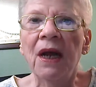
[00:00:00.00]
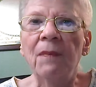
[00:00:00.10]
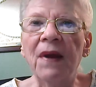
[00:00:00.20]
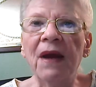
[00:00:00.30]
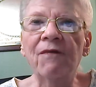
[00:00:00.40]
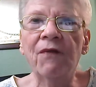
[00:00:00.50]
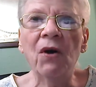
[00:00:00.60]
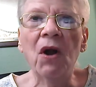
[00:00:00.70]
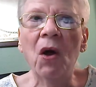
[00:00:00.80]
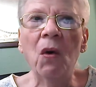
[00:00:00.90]
being
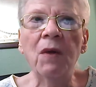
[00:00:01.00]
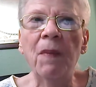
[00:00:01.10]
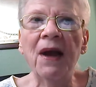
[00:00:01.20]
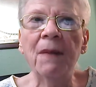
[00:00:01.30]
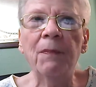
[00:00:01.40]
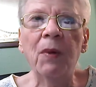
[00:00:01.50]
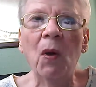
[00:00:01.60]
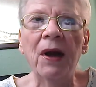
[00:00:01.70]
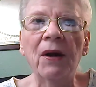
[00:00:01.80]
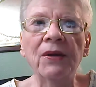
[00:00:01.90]
furloughed by
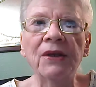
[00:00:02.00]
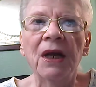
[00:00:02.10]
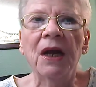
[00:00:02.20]
employers